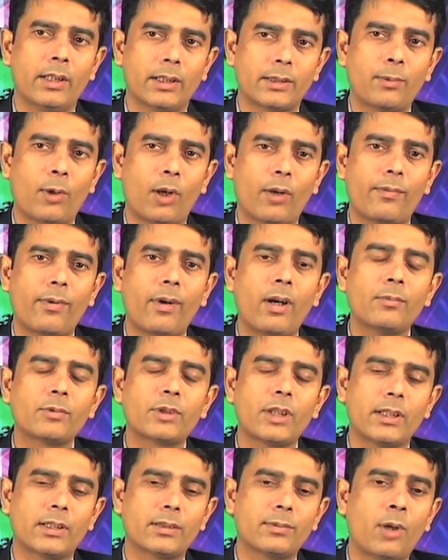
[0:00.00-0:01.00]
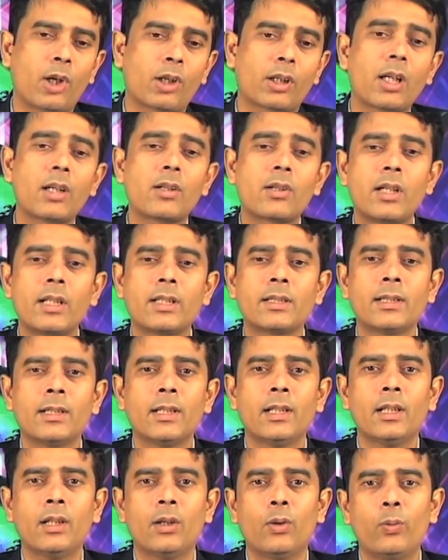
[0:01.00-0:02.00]
small firms and small countries,
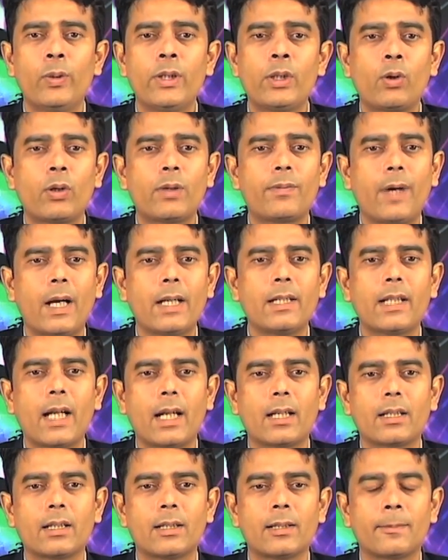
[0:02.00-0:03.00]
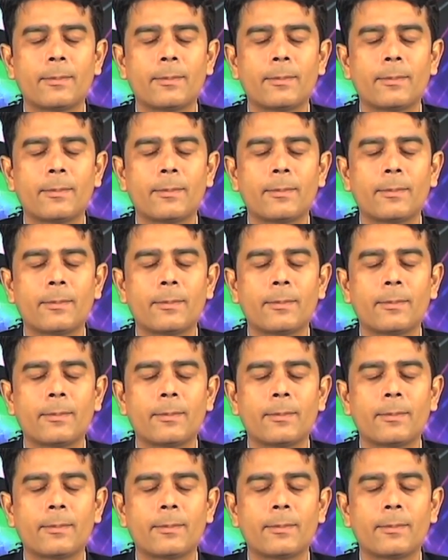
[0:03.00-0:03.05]
we don't find that